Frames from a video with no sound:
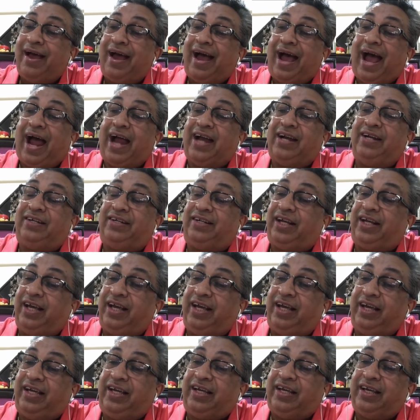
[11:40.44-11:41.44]
And
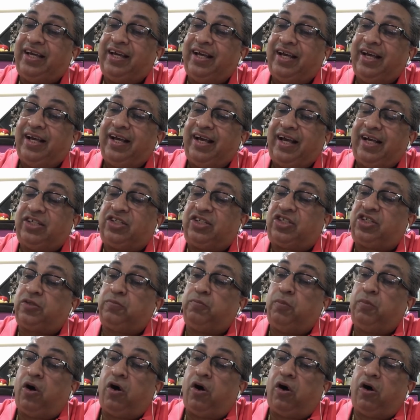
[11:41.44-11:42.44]
T is
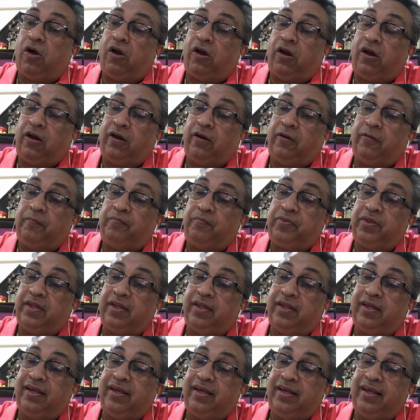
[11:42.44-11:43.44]
small.
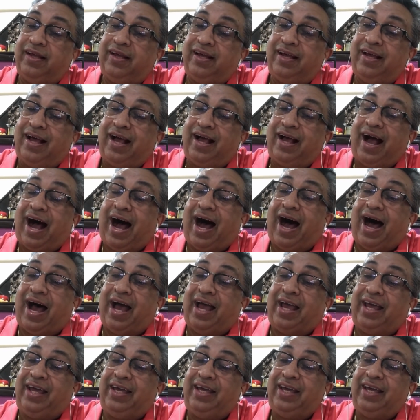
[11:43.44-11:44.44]

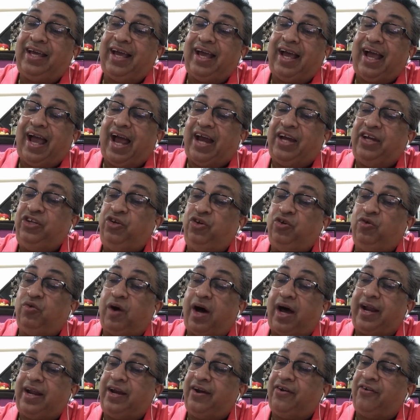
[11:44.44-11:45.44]
I and you
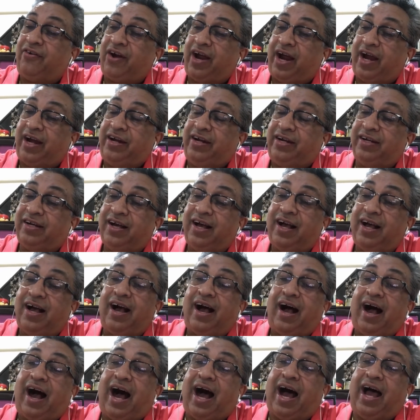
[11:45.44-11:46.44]
are in red.
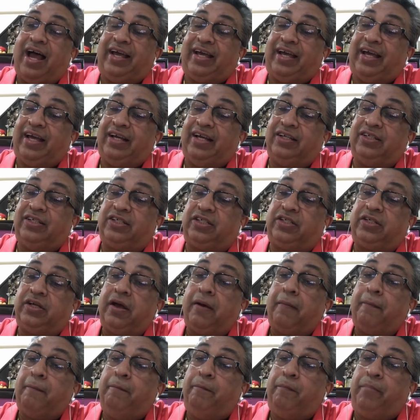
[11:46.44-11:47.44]
I is
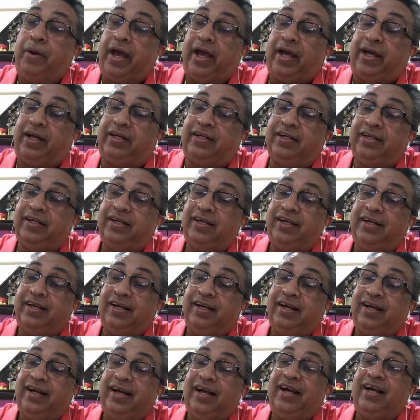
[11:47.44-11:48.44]
big.
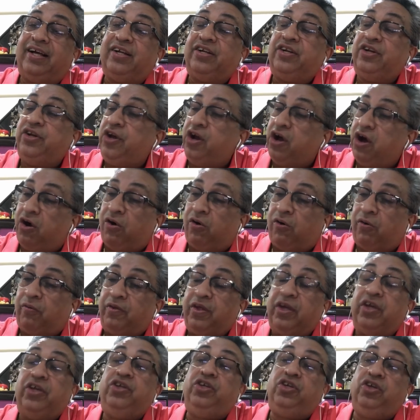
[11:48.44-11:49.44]
No,
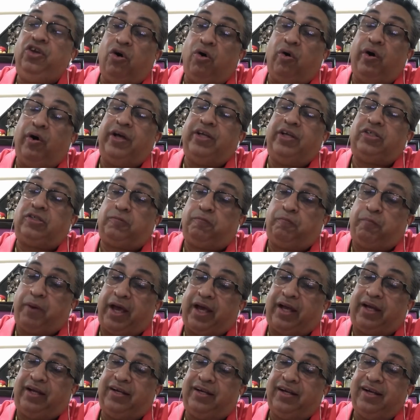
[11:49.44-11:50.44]
you is
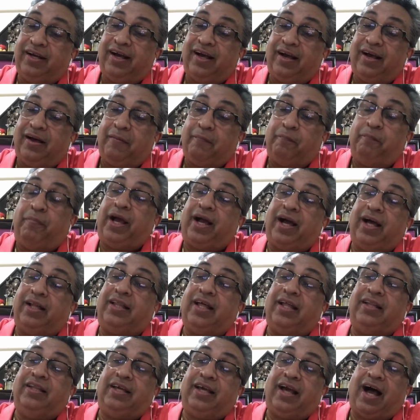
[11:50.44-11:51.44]
big, bigger
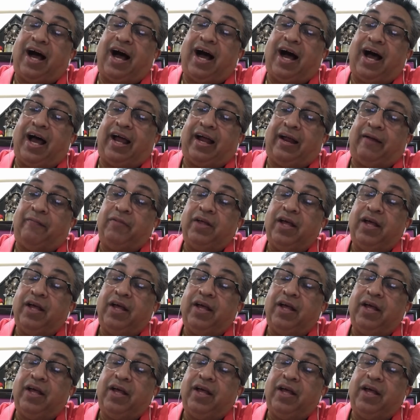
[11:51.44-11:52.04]
than the I.